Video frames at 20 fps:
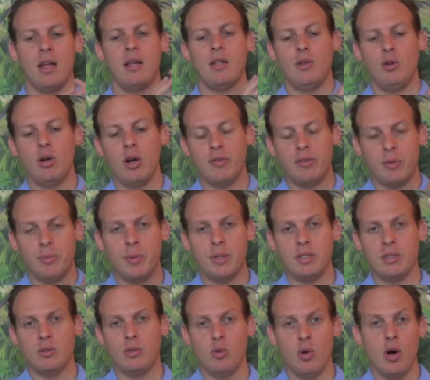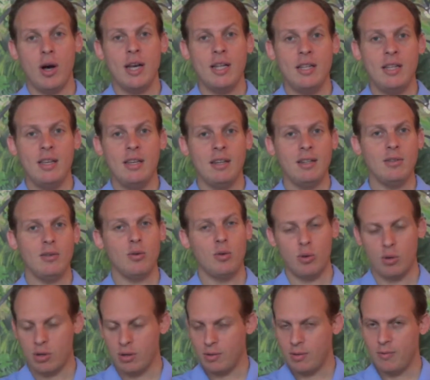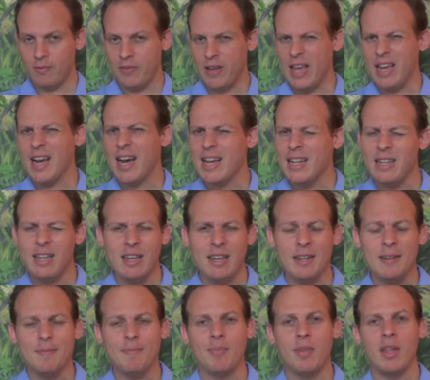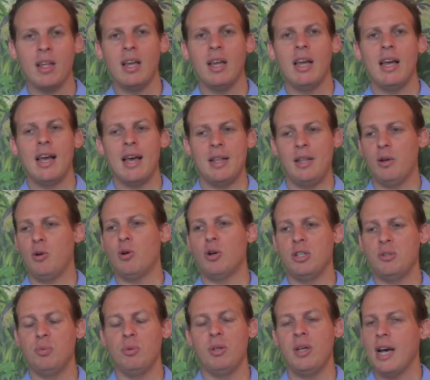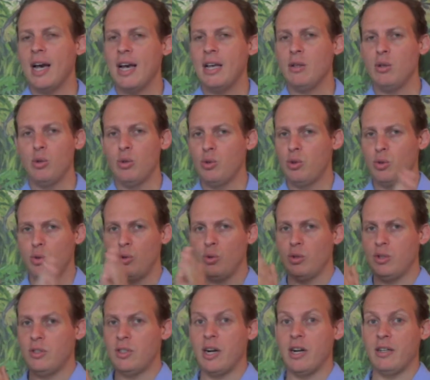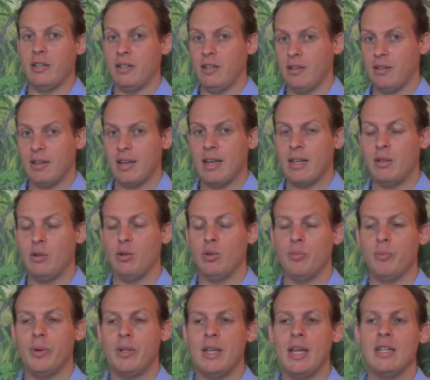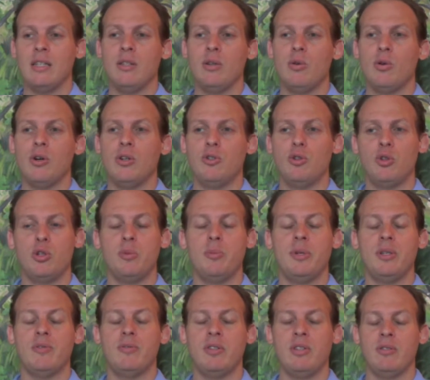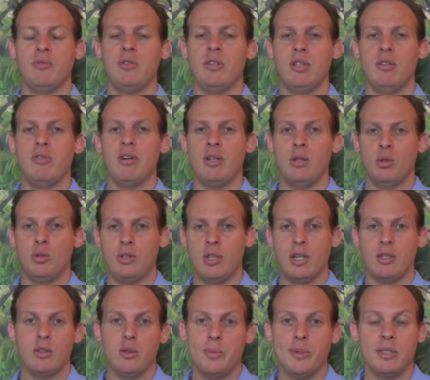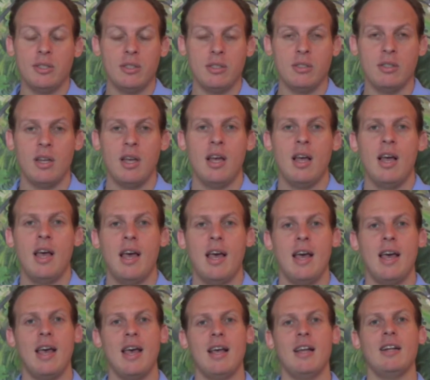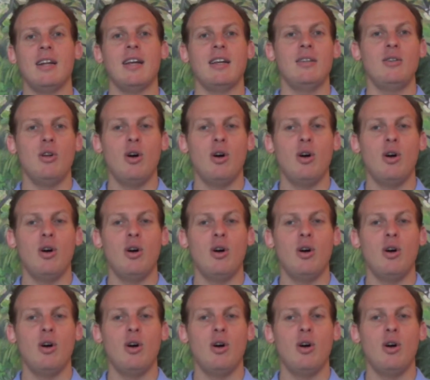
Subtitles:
you go from no idea or vague idea, and the course will guide you through starting. And by the end of the course, you should be really ready to start your business. And